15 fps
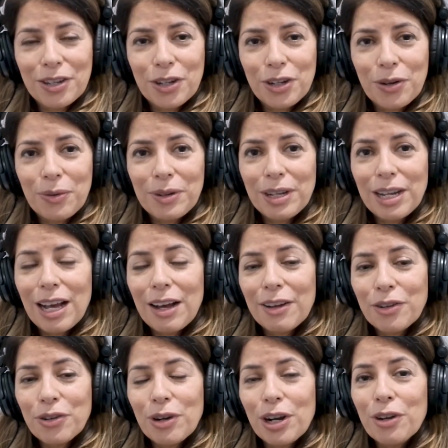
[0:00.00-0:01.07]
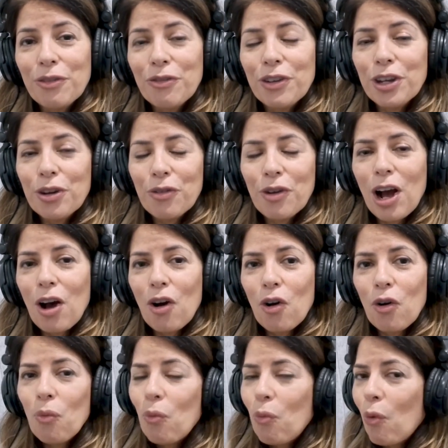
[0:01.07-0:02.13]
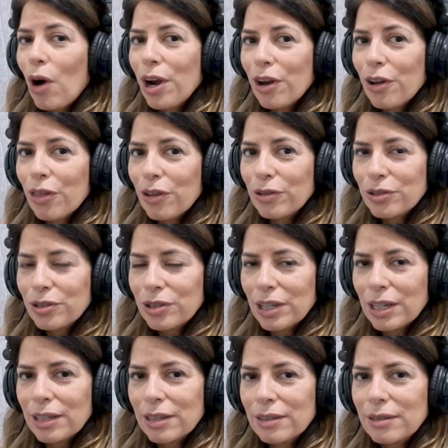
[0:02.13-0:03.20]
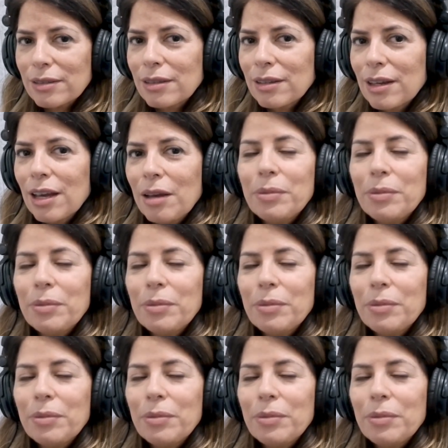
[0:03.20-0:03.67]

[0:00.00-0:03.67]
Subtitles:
and try to figure out what are those things.